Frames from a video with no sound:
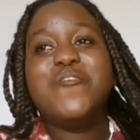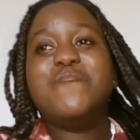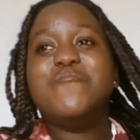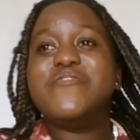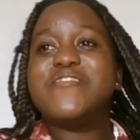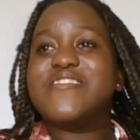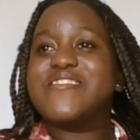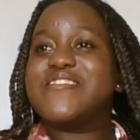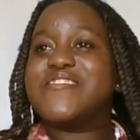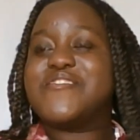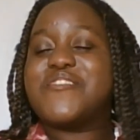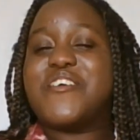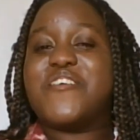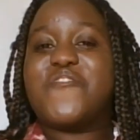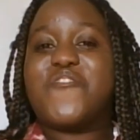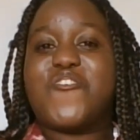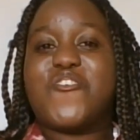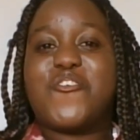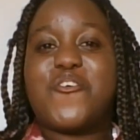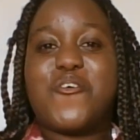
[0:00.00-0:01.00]
So
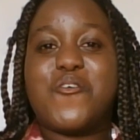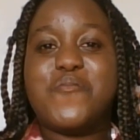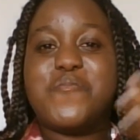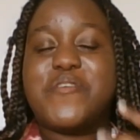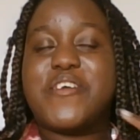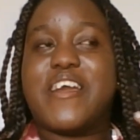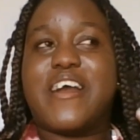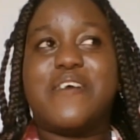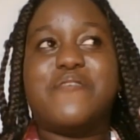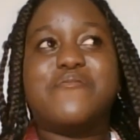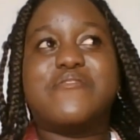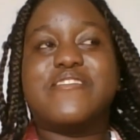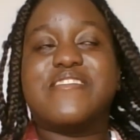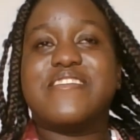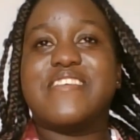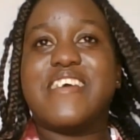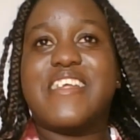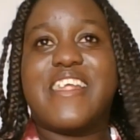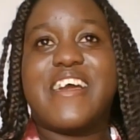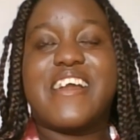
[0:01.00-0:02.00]
if you know me, I'm just
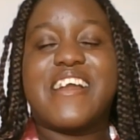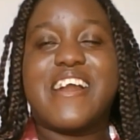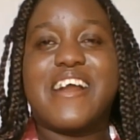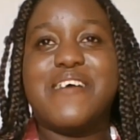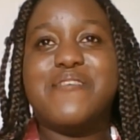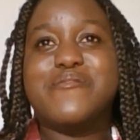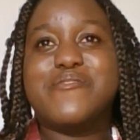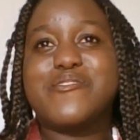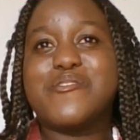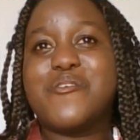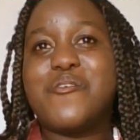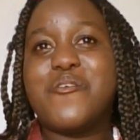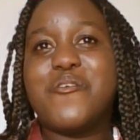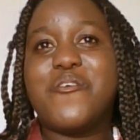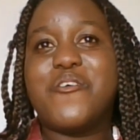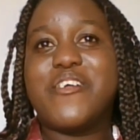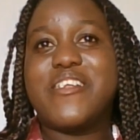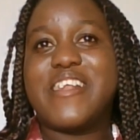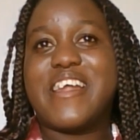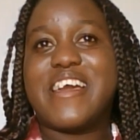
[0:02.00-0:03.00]
saying, like, I'm
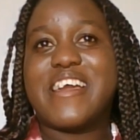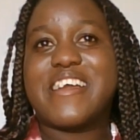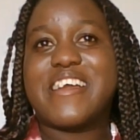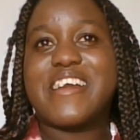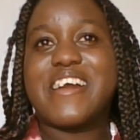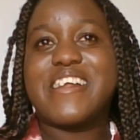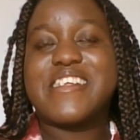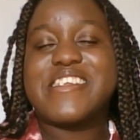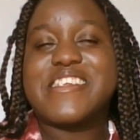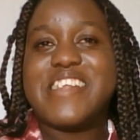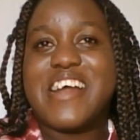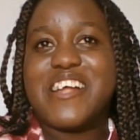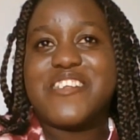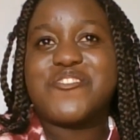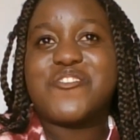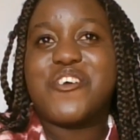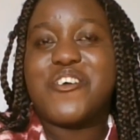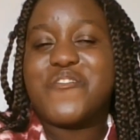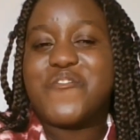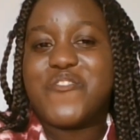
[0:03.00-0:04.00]
so, like,
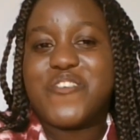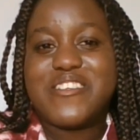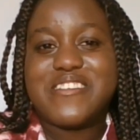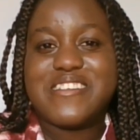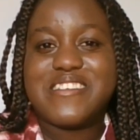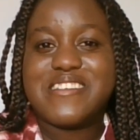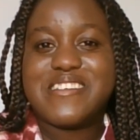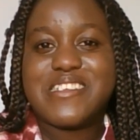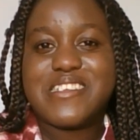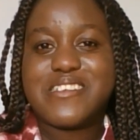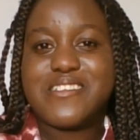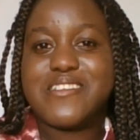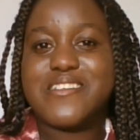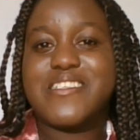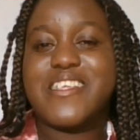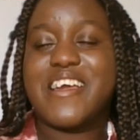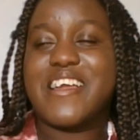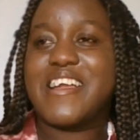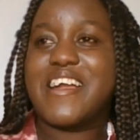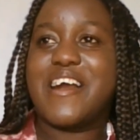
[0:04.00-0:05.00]
non-confrontational.
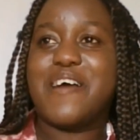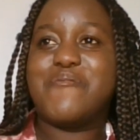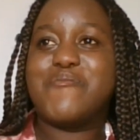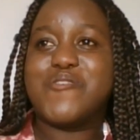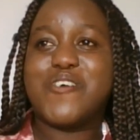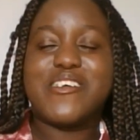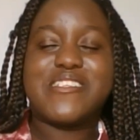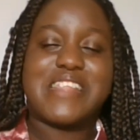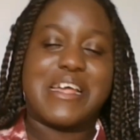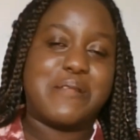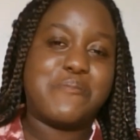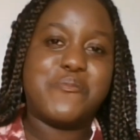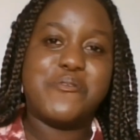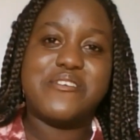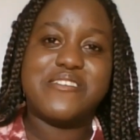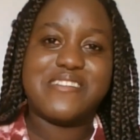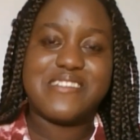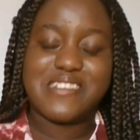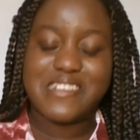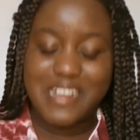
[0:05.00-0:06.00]
Like, I'm not that
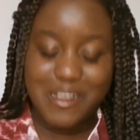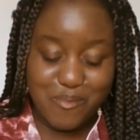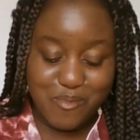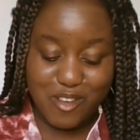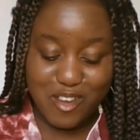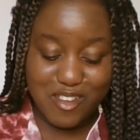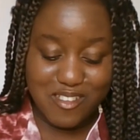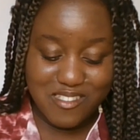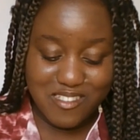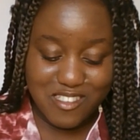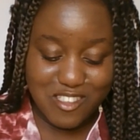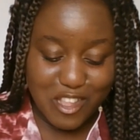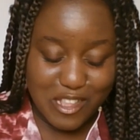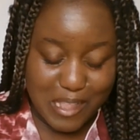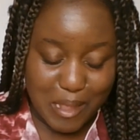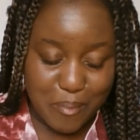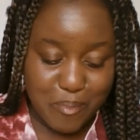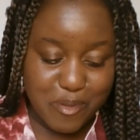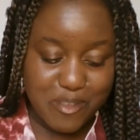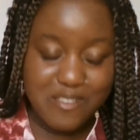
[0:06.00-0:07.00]
person. I'm really just not
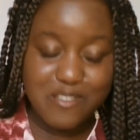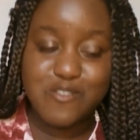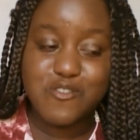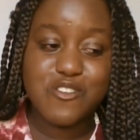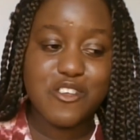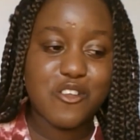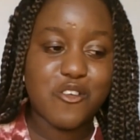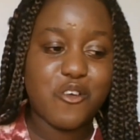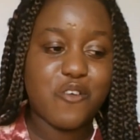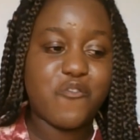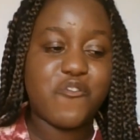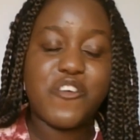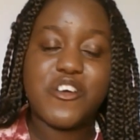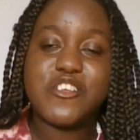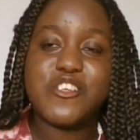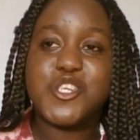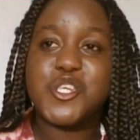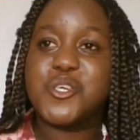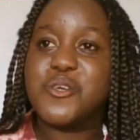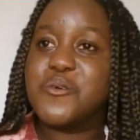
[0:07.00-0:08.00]
that person who's going to
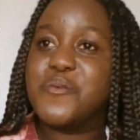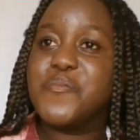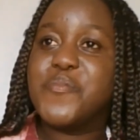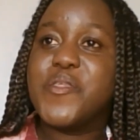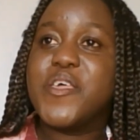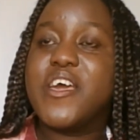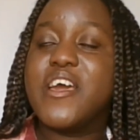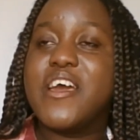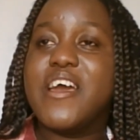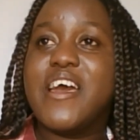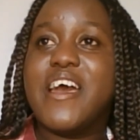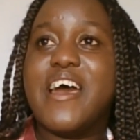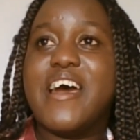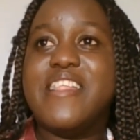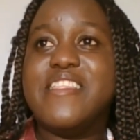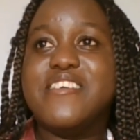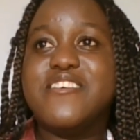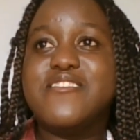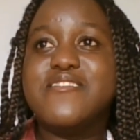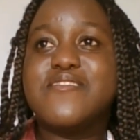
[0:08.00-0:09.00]
confront you.
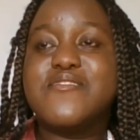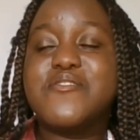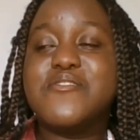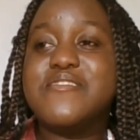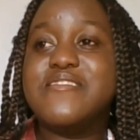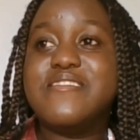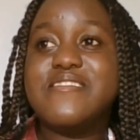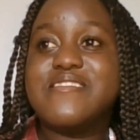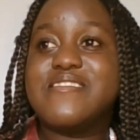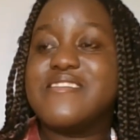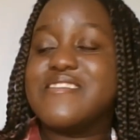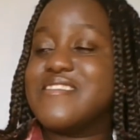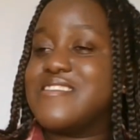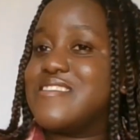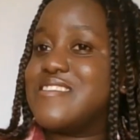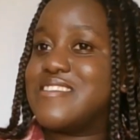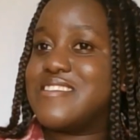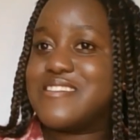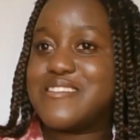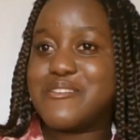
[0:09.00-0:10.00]
And then so she's
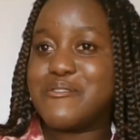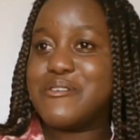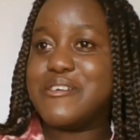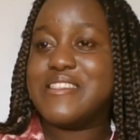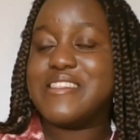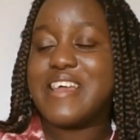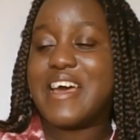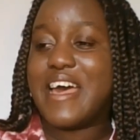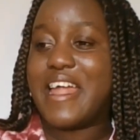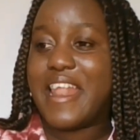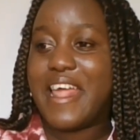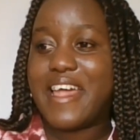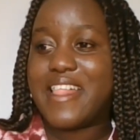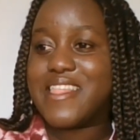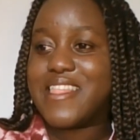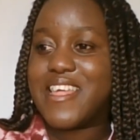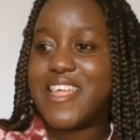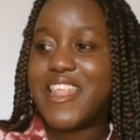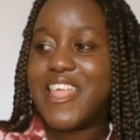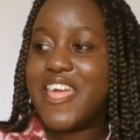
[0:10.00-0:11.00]
just doing that and
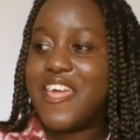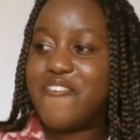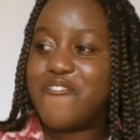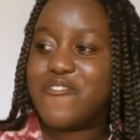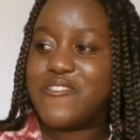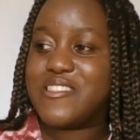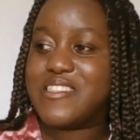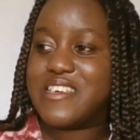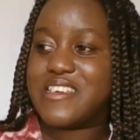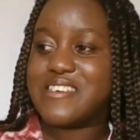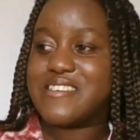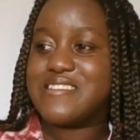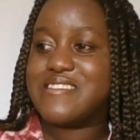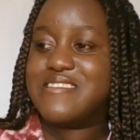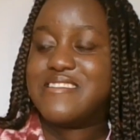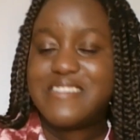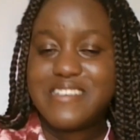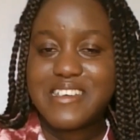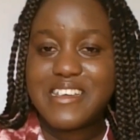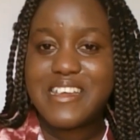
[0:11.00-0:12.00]
then everything is
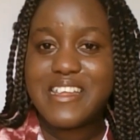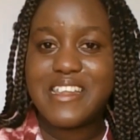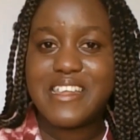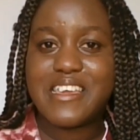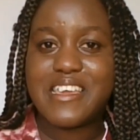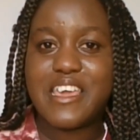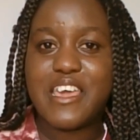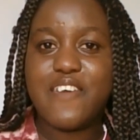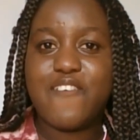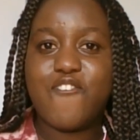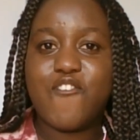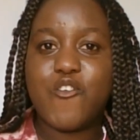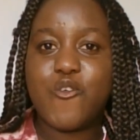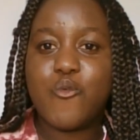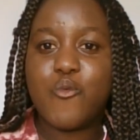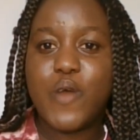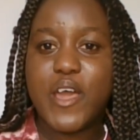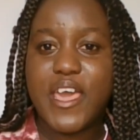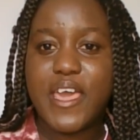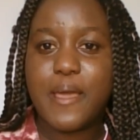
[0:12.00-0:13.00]
jiggling
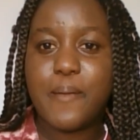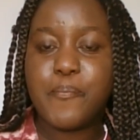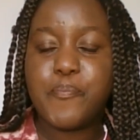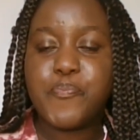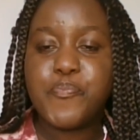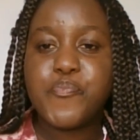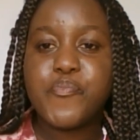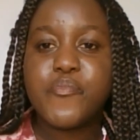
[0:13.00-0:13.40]
everywhere